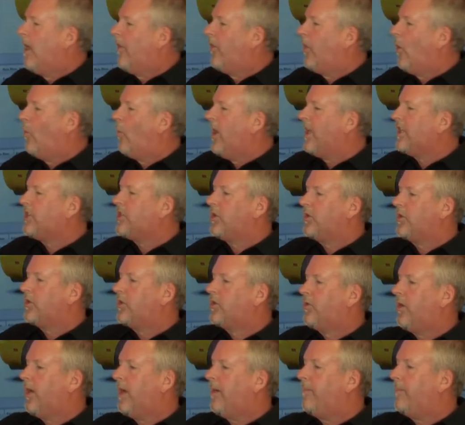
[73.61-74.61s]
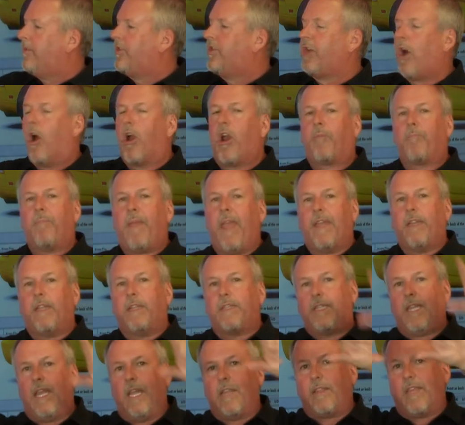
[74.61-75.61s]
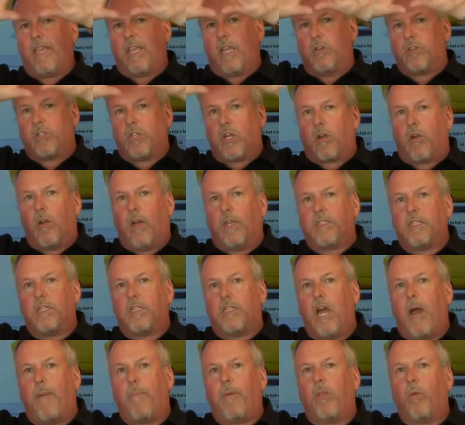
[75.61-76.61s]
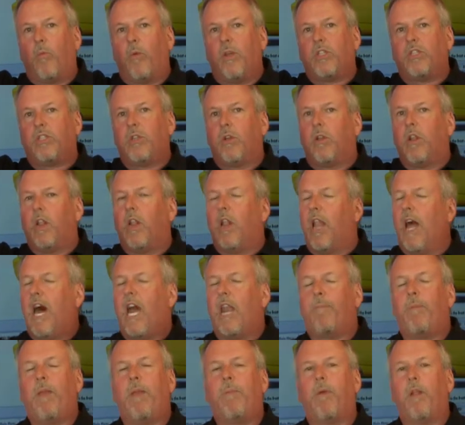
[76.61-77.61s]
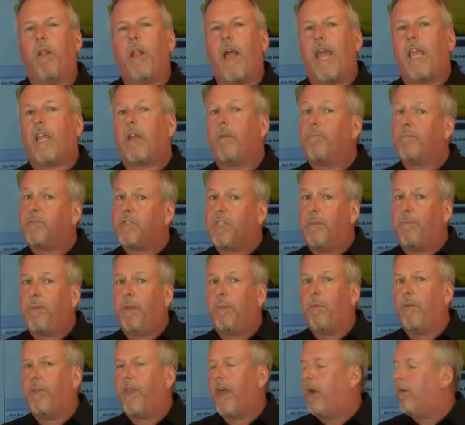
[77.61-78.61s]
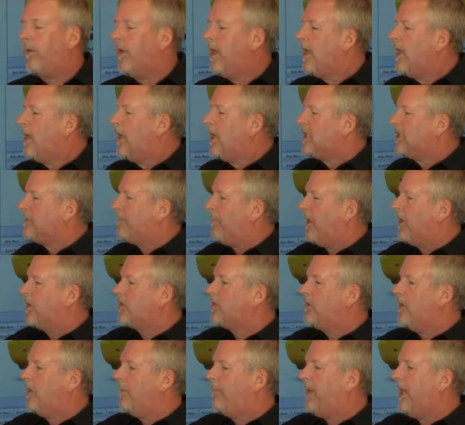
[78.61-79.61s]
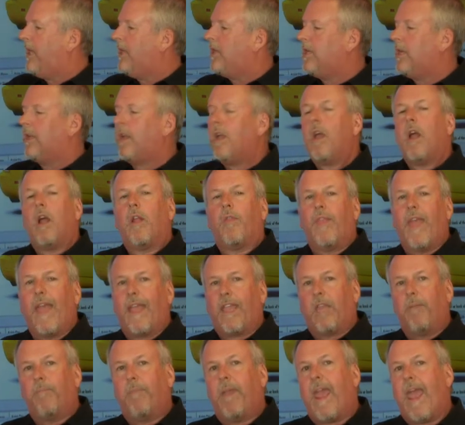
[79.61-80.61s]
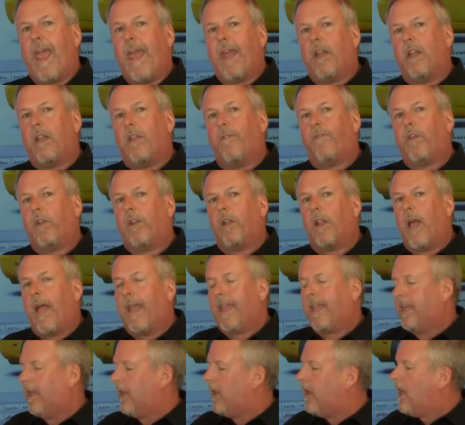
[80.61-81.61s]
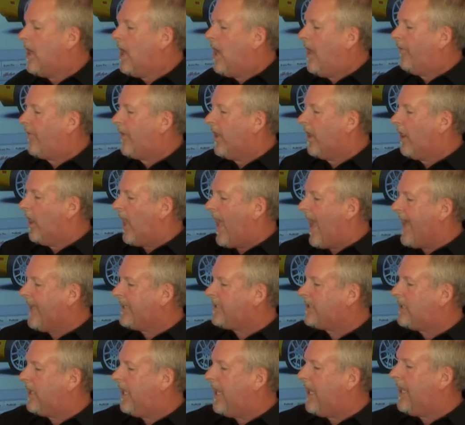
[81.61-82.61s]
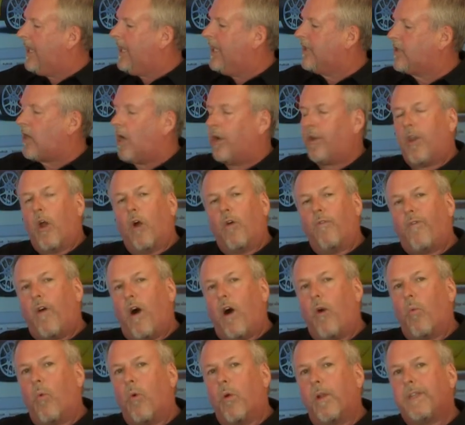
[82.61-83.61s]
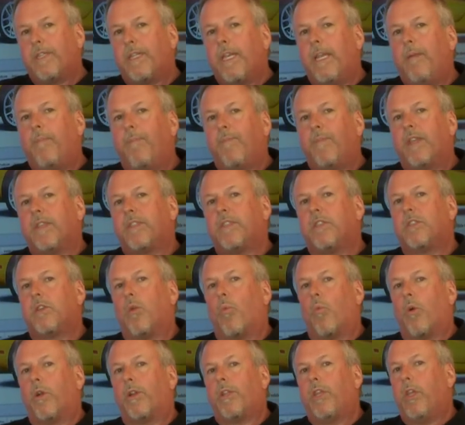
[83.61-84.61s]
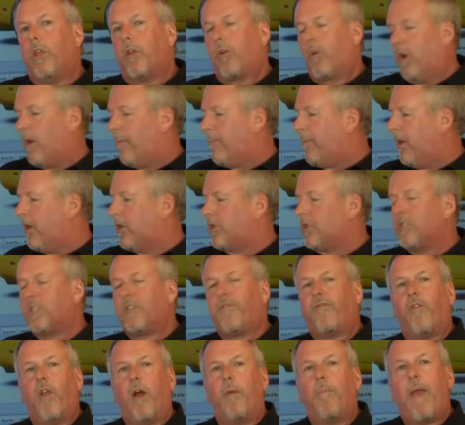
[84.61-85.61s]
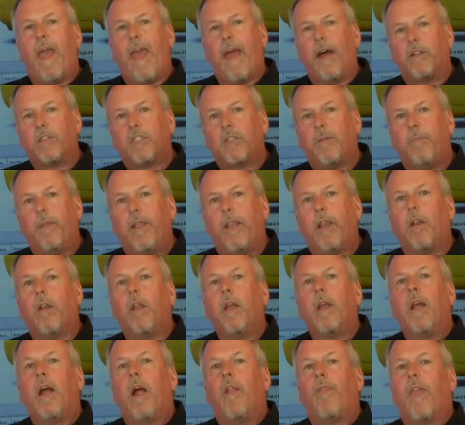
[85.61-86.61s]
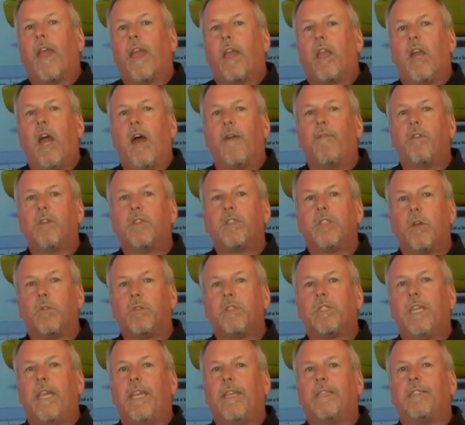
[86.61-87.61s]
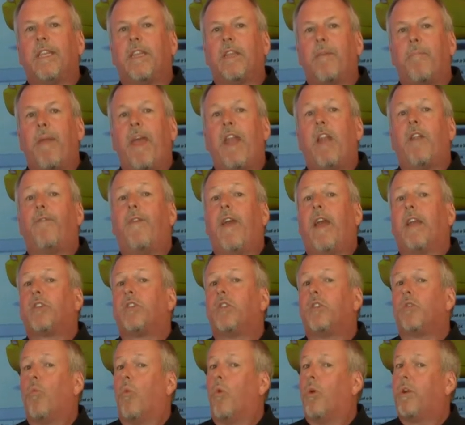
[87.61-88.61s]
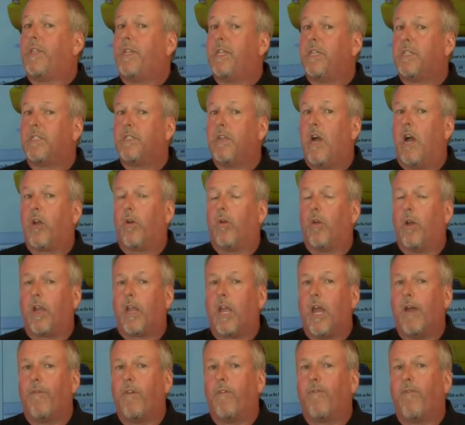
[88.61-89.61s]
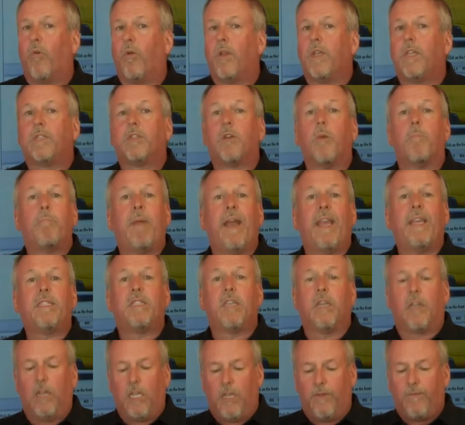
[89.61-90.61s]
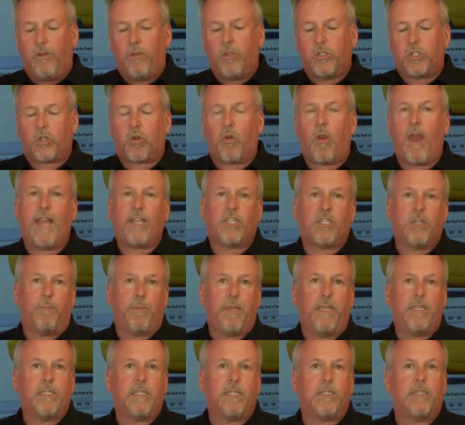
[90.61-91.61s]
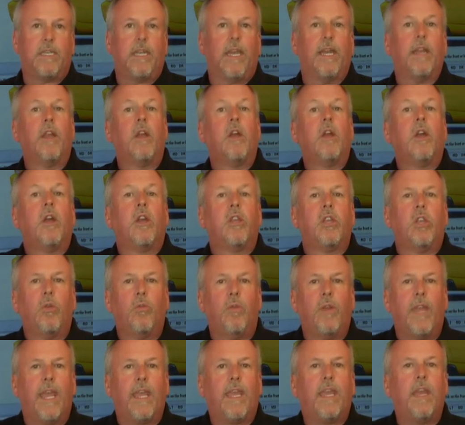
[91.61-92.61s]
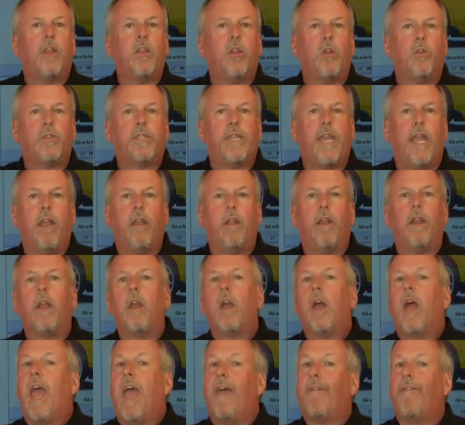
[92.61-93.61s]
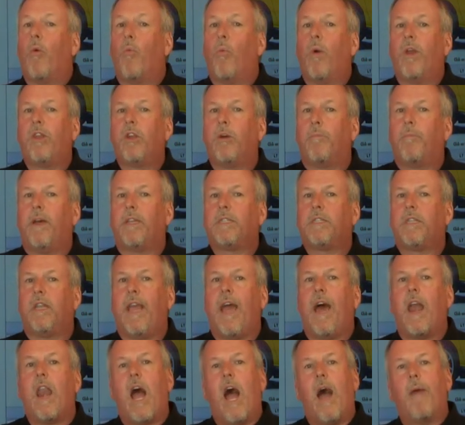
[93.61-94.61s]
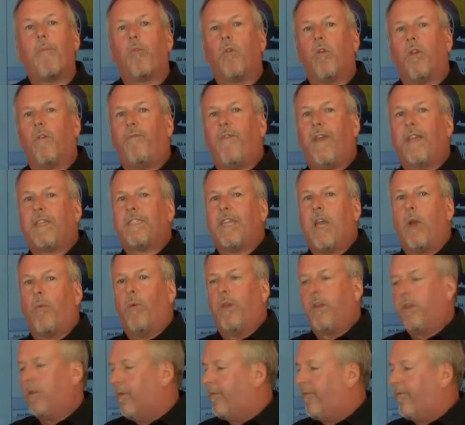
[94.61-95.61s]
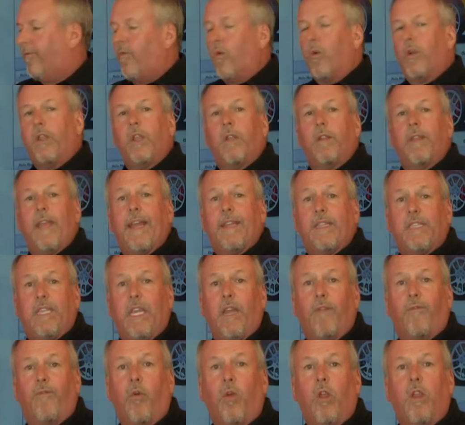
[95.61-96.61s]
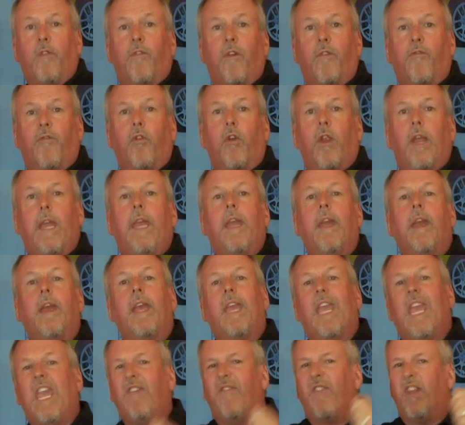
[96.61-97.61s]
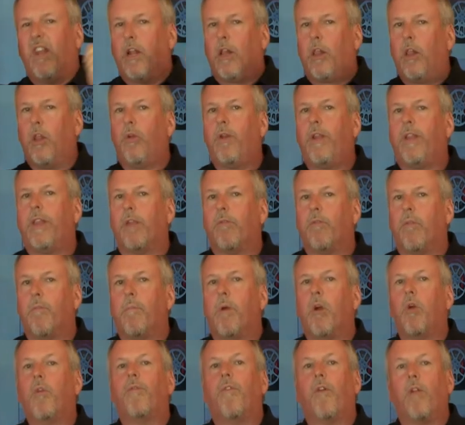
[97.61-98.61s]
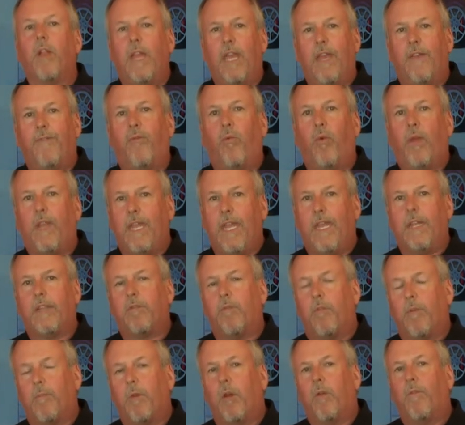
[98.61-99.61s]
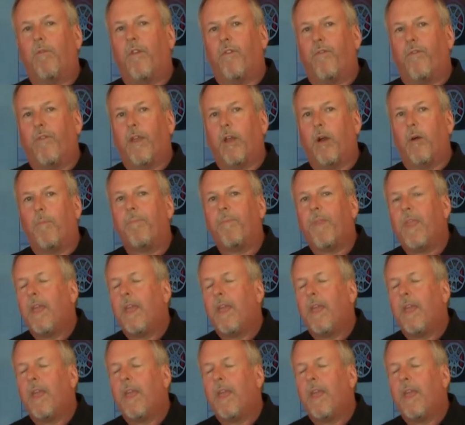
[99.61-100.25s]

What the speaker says: The windshield strip, dark band of tint that goes across the top of the windshield. A lot of people like them, some people don't. It's personal opinion. That can be added if you'd like it. The last thing is our no-fault warranty. This is a warranty you're going to purchase from Altamira that covers those things that the manufacturer's warranty is not going to cover for you. So basically, if you scratch a piece of tint, you nick it, you tear it, have a window busted out, I'm going to fix that window for you, that tint for you for free, even including the removal if we need to remove the film.